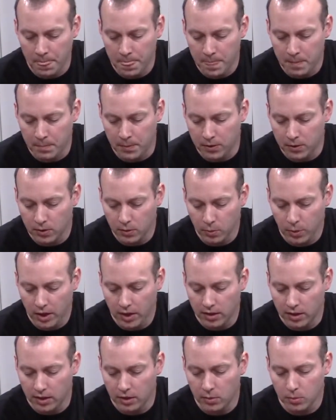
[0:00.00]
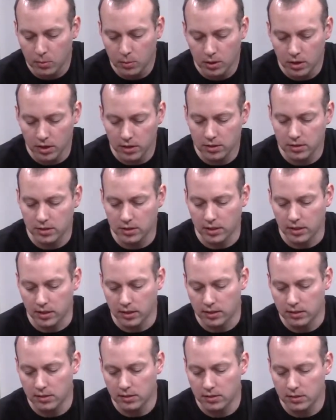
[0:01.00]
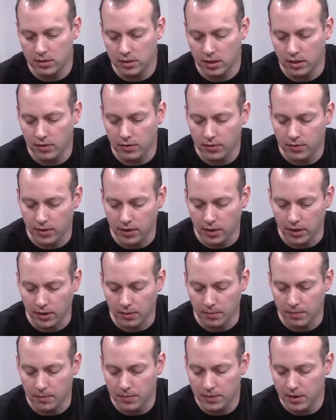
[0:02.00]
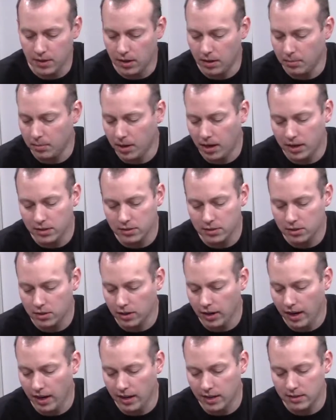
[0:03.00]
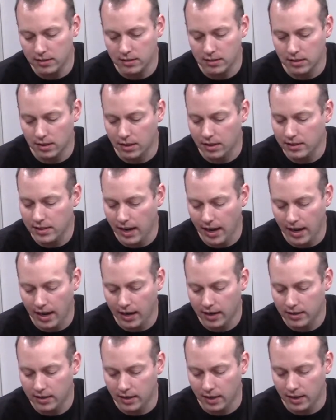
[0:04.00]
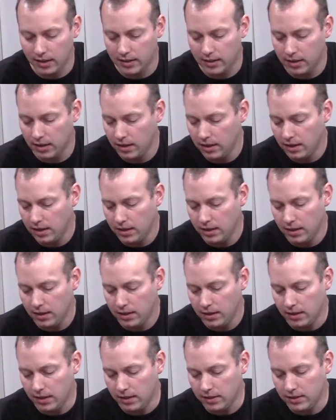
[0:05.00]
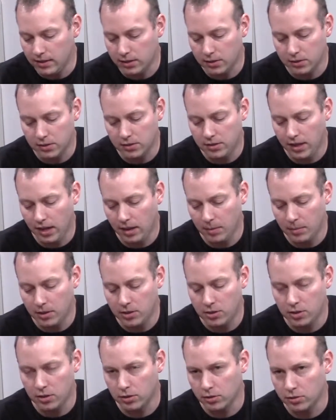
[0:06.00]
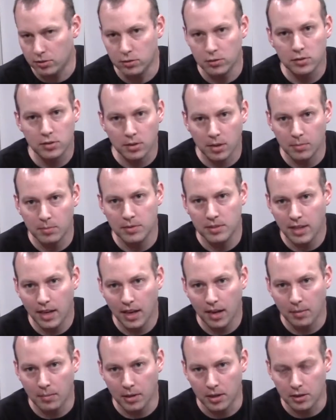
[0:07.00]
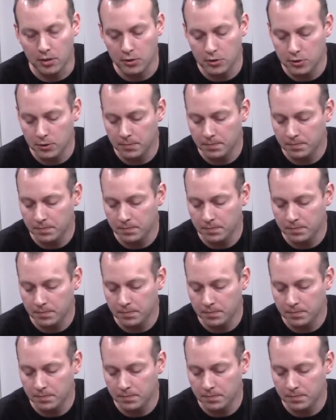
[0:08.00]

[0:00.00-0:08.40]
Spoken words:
But the way that it works is if a monster has an attack that deals damage, it'll do some damage,